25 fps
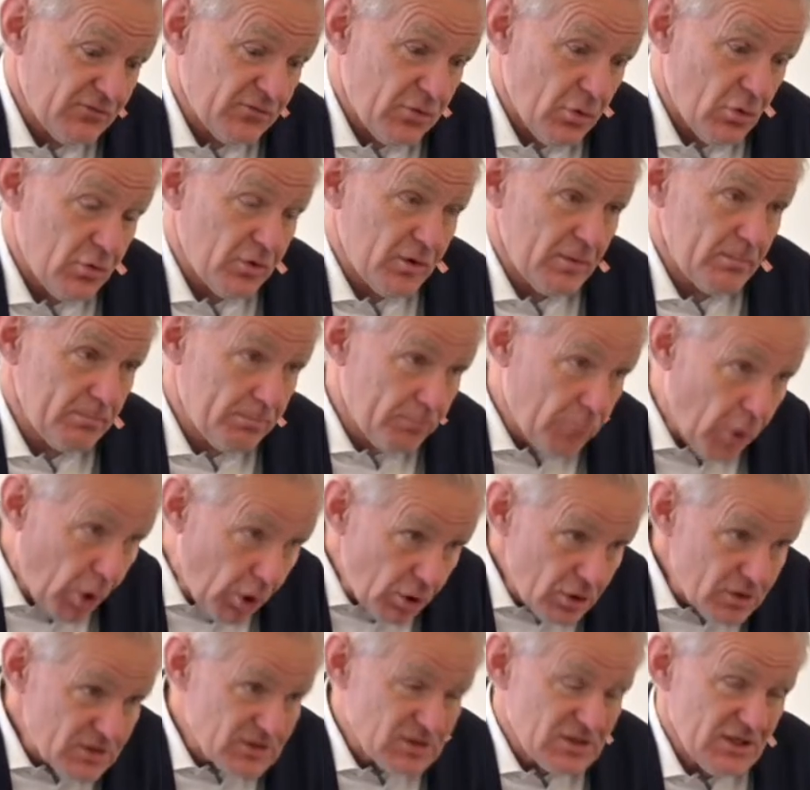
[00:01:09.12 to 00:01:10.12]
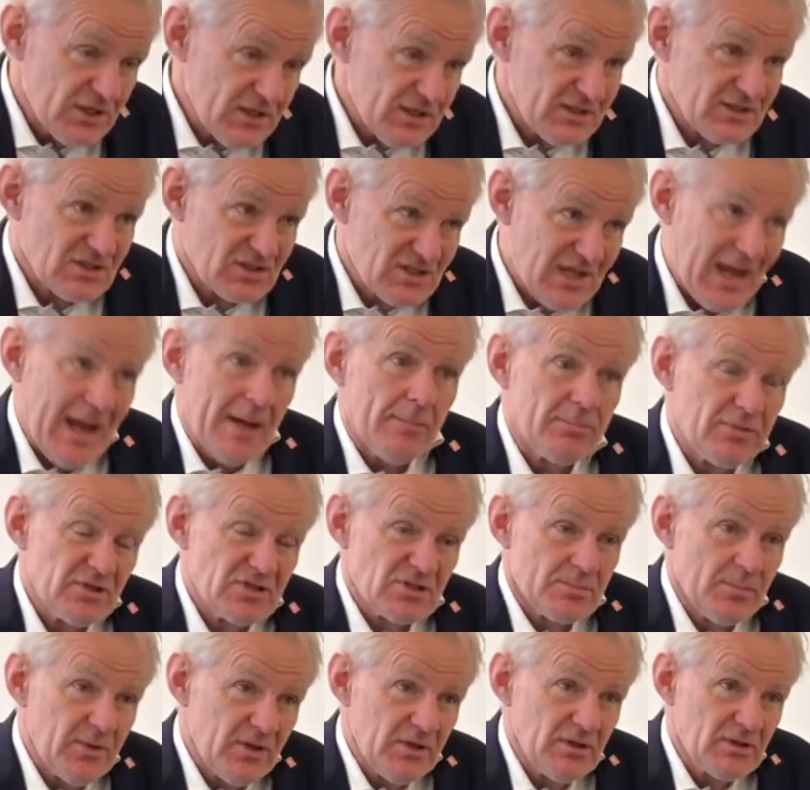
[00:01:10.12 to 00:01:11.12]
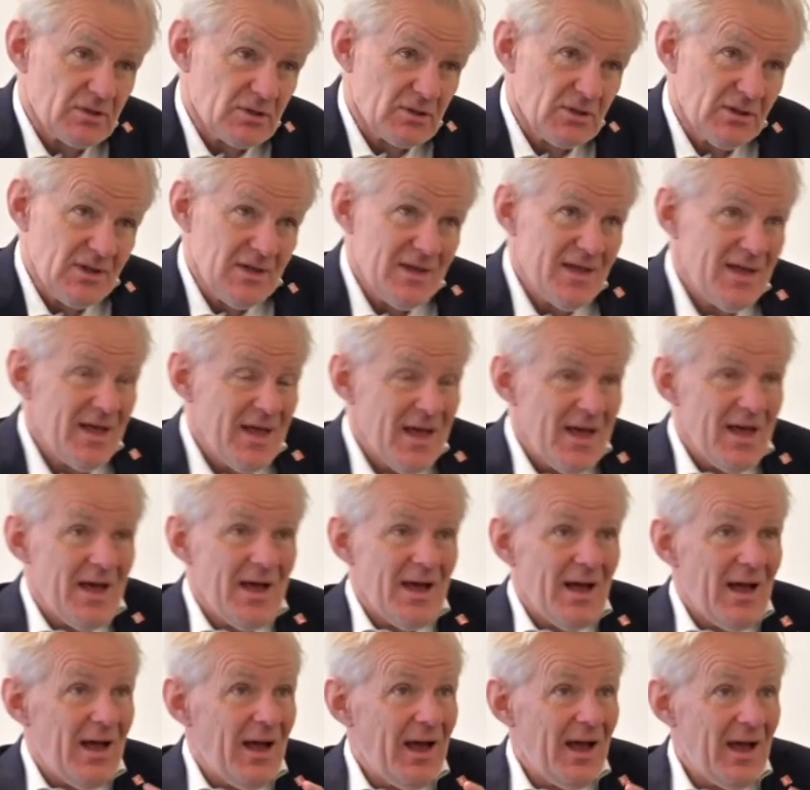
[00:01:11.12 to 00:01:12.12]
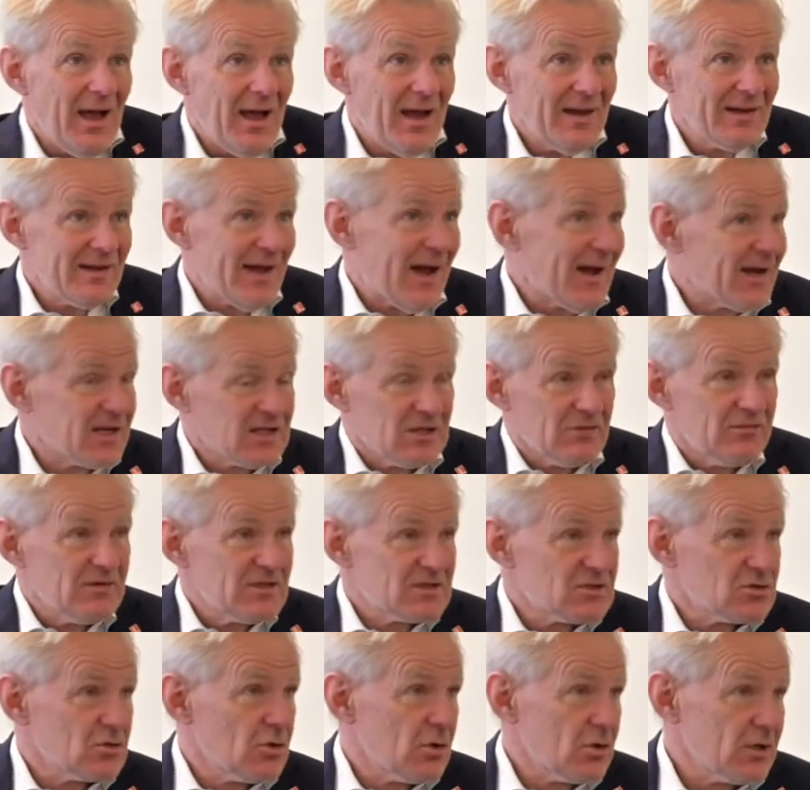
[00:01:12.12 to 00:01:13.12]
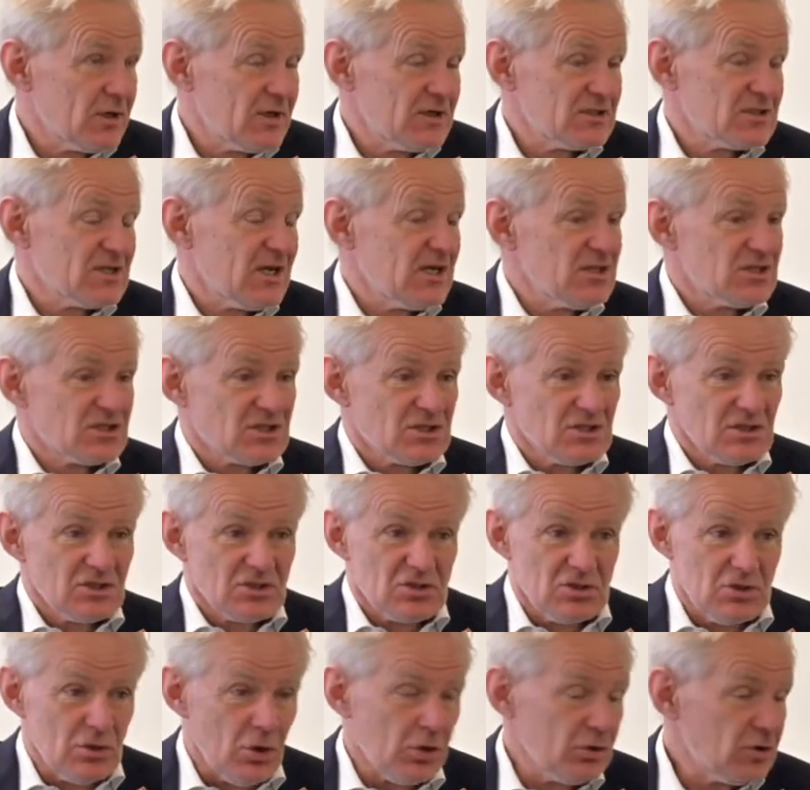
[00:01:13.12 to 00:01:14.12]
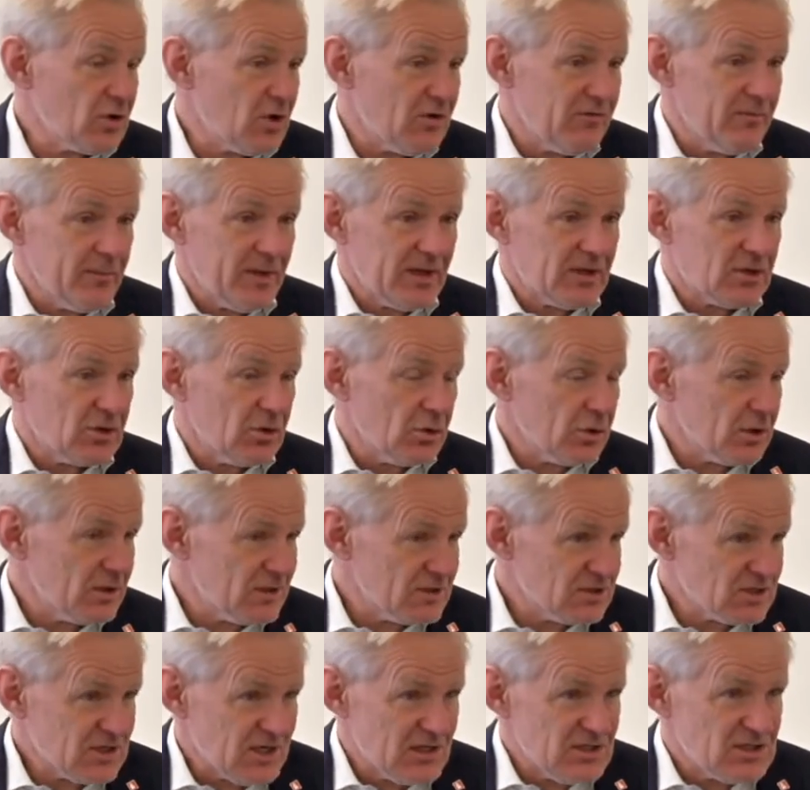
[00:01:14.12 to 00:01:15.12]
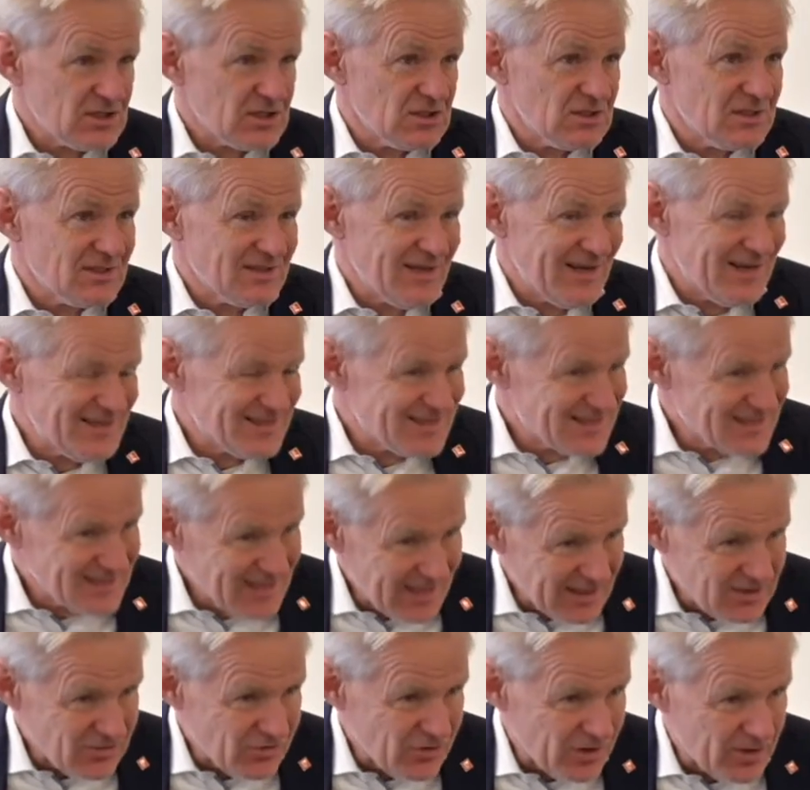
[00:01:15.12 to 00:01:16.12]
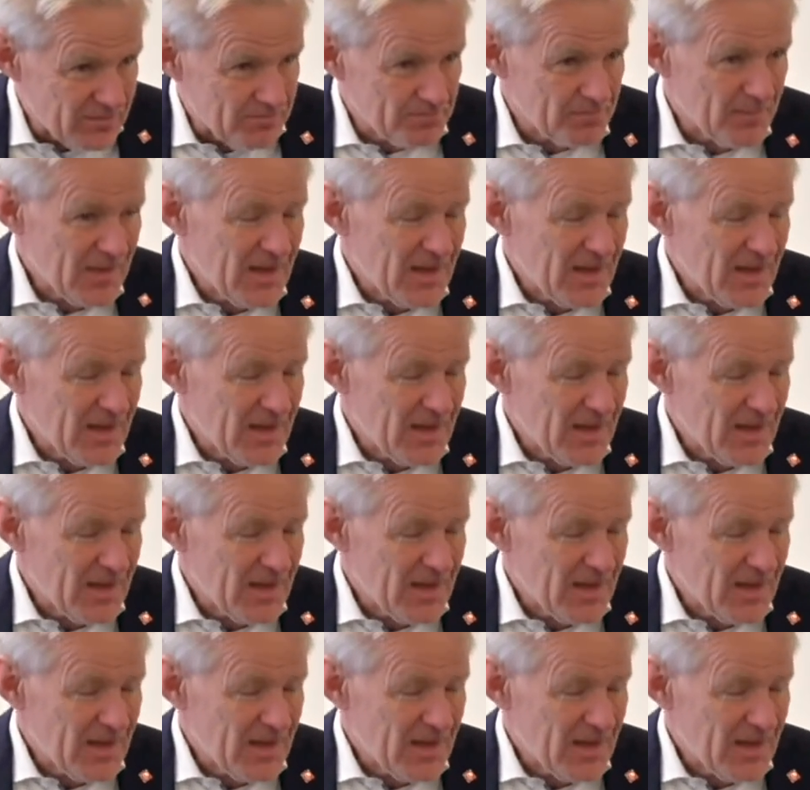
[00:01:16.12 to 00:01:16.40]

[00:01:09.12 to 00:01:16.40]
foreign policy establishment and activist organizations, non-governmental organizations, etc.